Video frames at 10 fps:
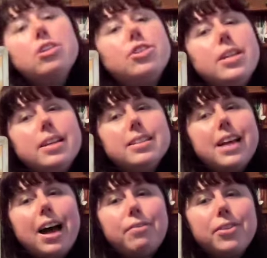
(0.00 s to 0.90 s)
She is
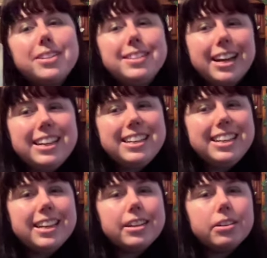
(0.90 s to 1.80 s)

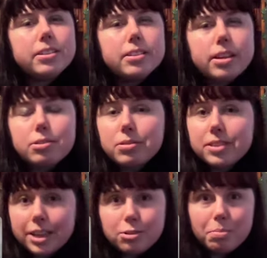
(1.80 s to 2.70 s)
Aphrodite in her se
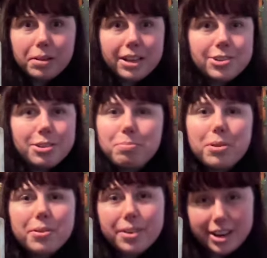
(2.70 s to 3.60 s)
sexual pleasure and
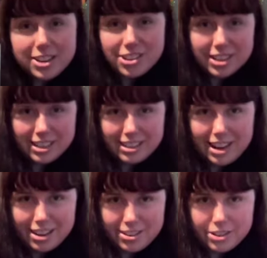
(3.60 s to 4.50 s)
procreation
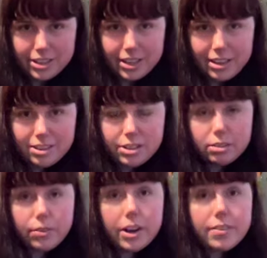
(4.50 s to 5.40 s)
energy.
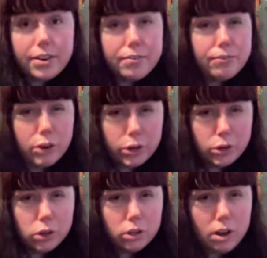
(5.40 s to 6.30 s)
She's a very, very
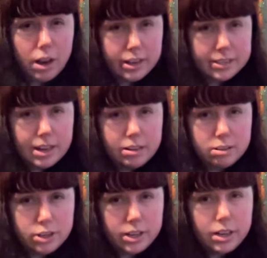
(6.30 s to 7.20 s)
fertile goddess
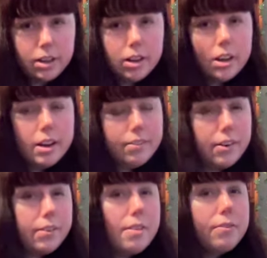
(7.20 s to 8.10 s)
energy,
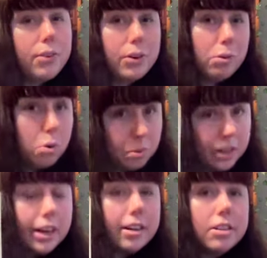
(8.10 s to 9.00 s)
very, very fertile
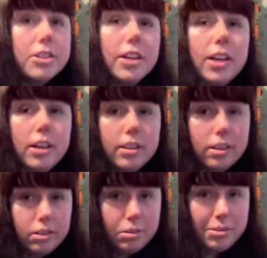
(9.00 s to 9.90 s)
queen energy,
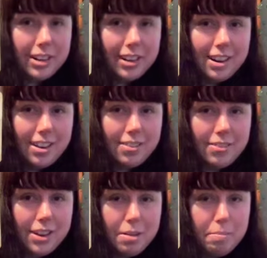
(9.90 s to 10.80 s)
the Queen of
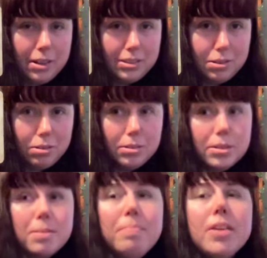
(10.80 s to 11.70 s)
Pentacles.